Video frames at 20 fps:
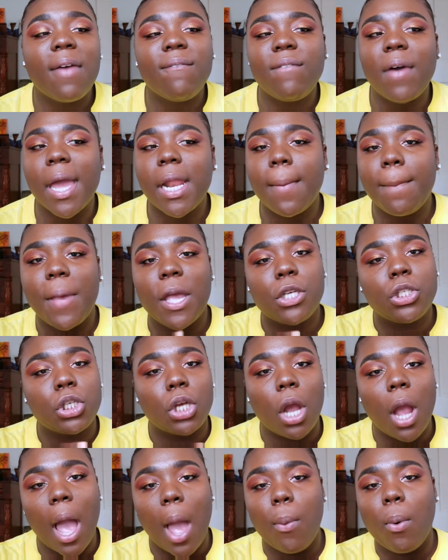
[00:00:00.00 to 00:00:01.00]
find a picture,
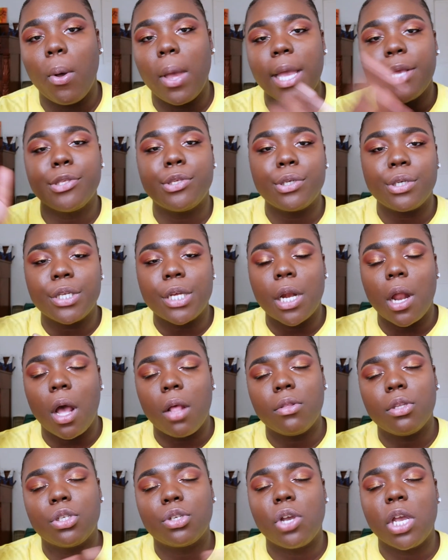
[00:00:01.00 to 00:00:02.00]
I will insert it
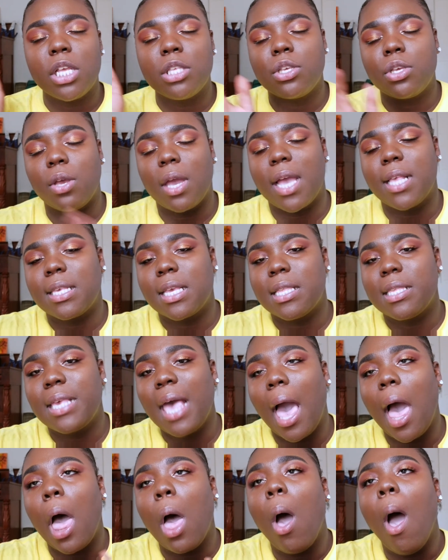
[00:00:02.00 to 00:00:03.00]
on the screen so you guys can
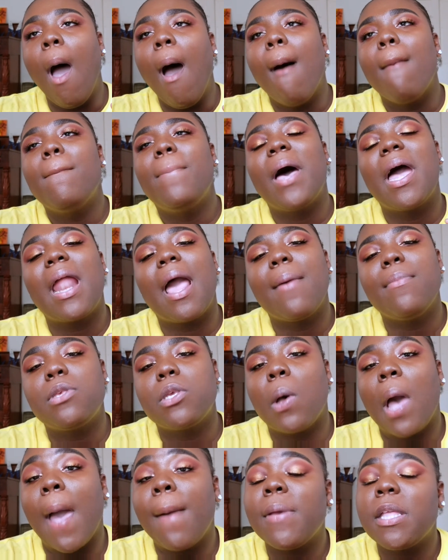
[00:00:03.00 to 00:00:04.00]
tell. But I'm
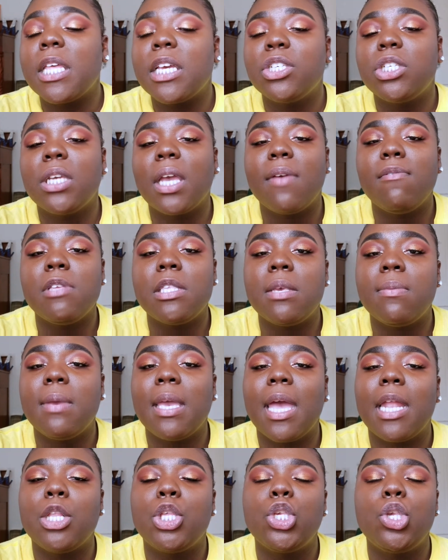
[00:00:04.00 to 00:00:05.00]
so happy that she gave it to
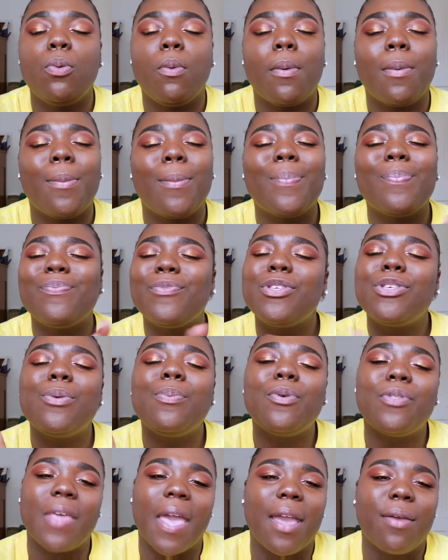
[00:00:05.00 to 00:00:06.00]
me and super
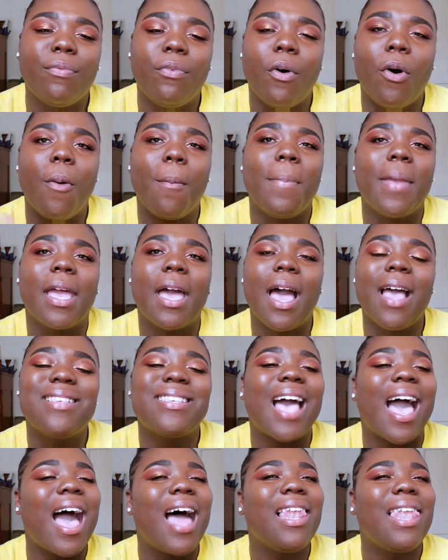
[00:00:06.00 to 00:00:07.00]
thankful
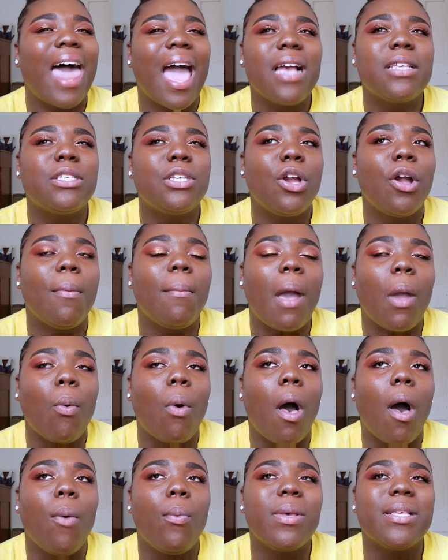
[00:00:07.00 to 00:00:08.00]
because last year my
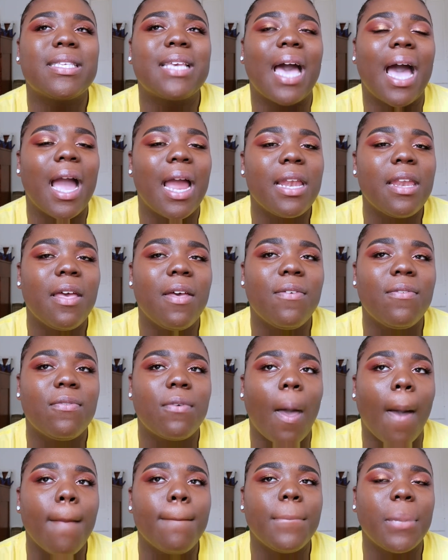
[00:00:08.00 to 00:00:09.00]
wall was kind of
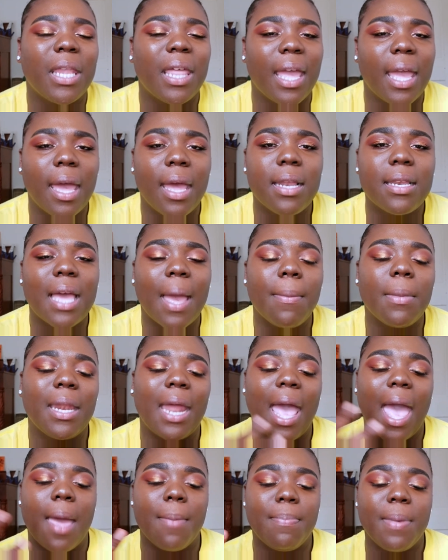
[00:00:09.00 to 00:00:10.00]
bland. I mean,
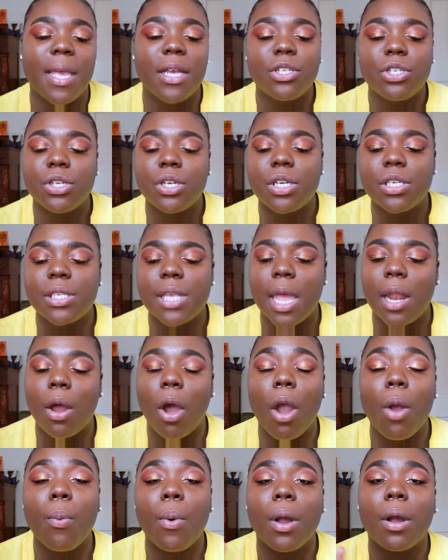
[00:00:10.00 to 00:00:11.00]
I had pictures and
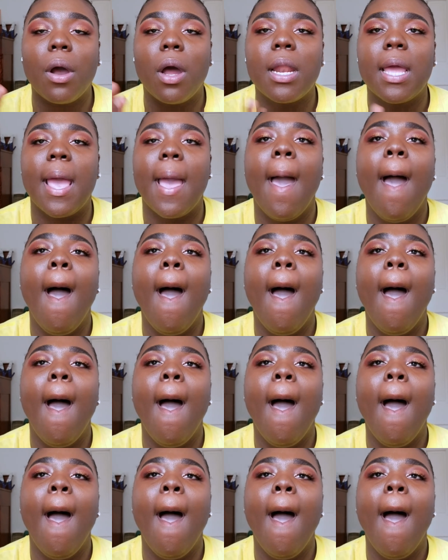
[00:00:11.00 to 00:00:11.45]
artwork on it,